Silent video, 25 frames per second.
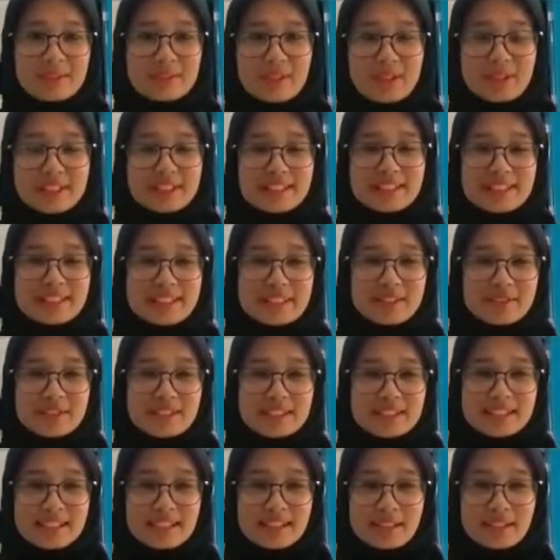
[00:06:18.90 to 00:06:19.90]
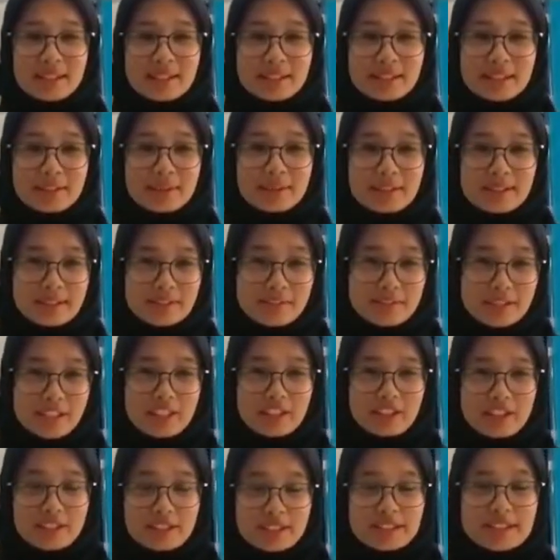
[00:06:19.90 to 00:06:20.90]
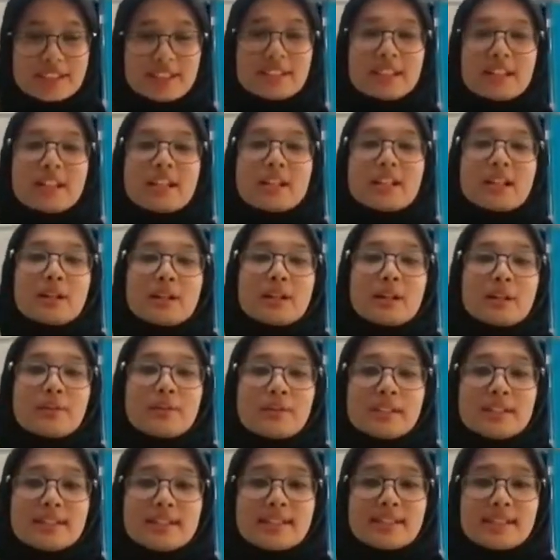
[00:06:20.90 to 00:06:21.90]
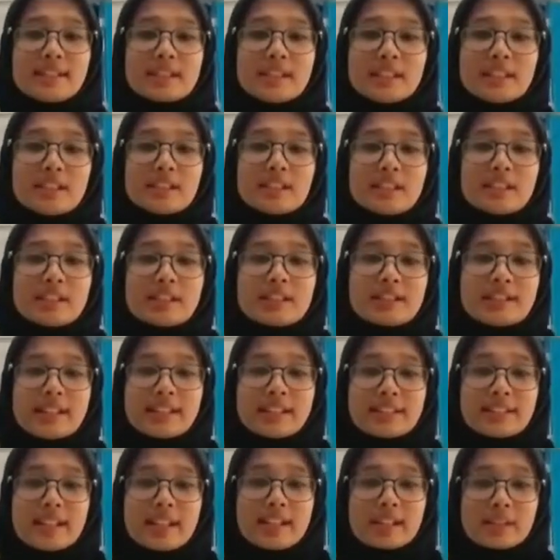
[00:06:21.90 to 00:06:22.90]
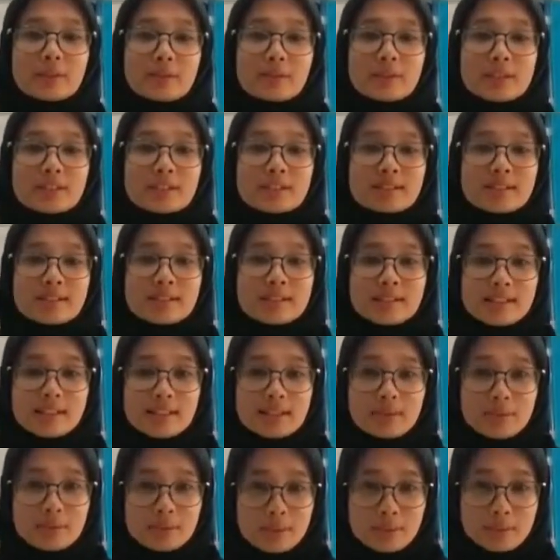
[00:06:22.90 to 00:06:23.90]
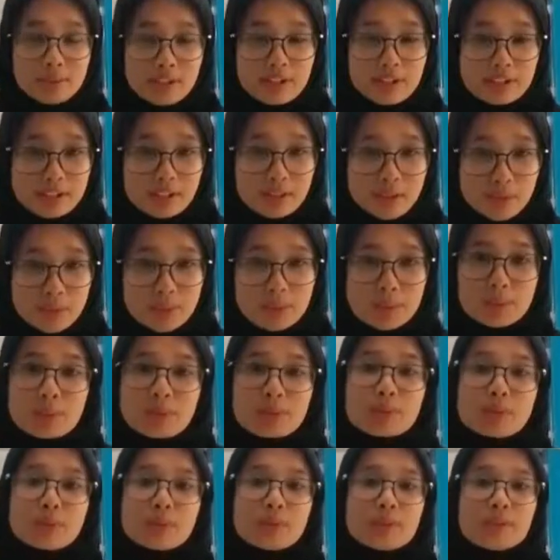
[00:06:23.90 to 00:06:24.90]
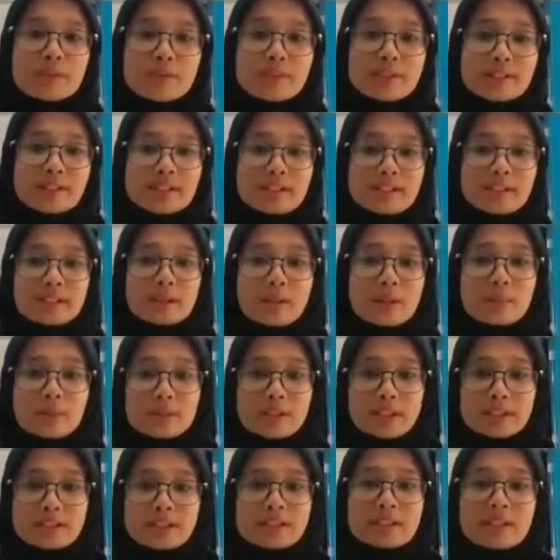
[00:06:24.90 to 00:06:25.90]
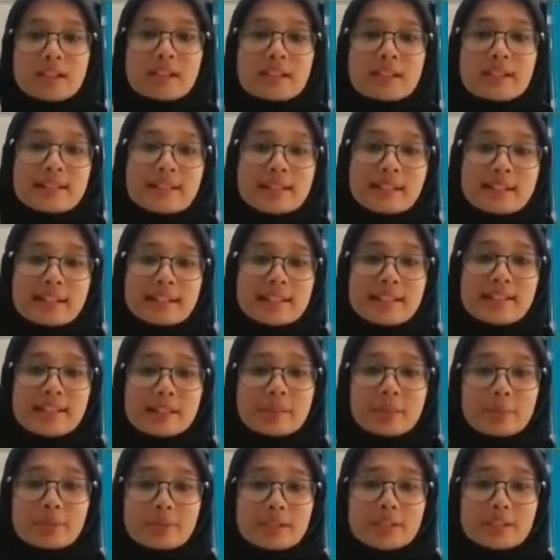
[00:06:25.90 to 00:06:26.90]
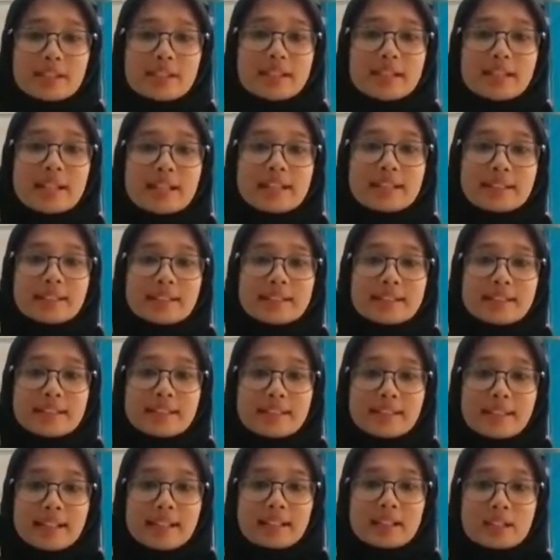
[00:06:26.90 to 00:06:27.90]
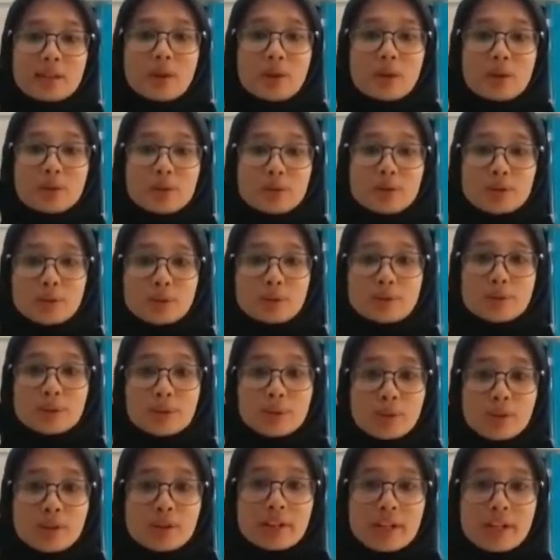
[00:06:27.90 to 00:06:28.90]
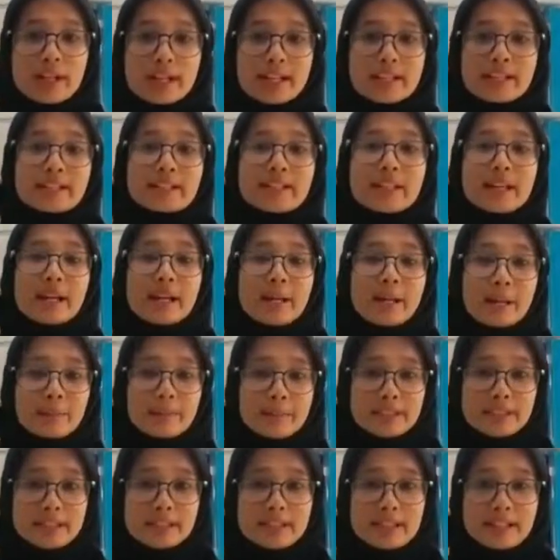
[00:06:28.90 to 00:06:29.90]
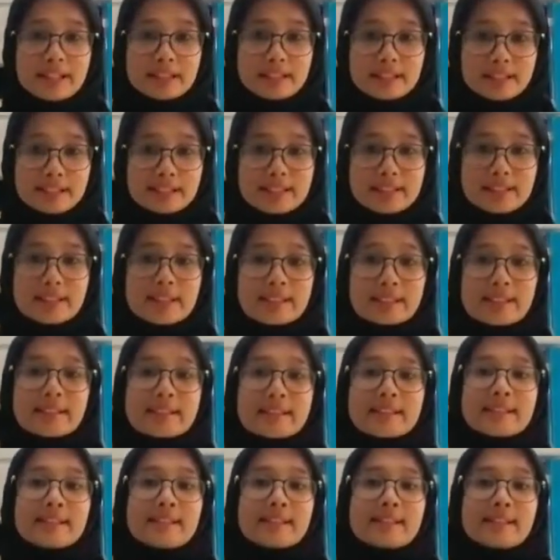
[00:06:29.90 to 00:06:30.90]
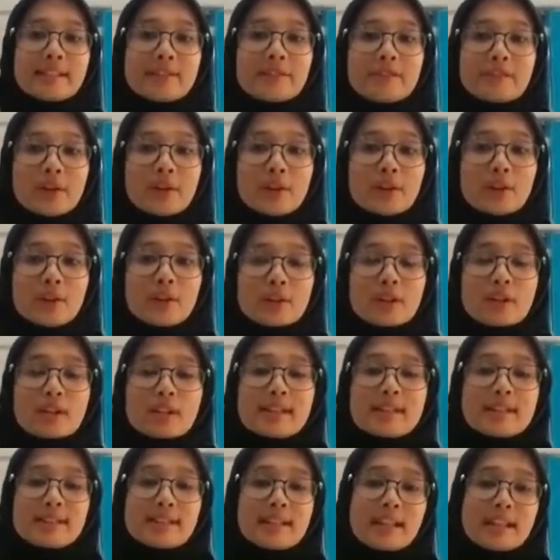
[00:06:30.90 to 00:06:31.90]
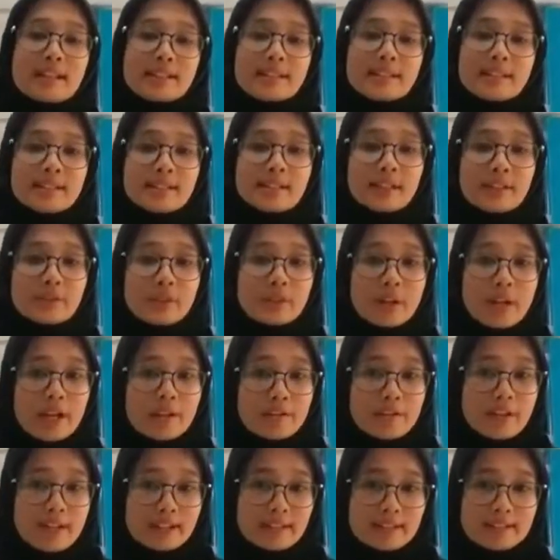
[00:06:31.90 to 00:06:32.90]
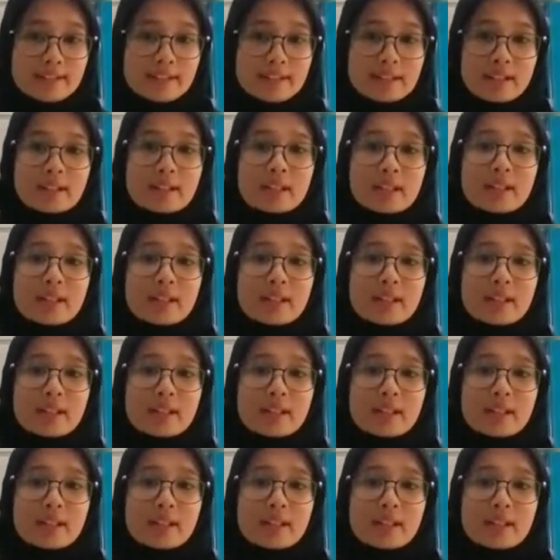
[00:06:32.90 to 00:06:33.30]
For the certification, firstly is ATX version 2 specification complete. Secondly, supporting latest Intel Core 2 Duo and AMD Atlus 64/64FX.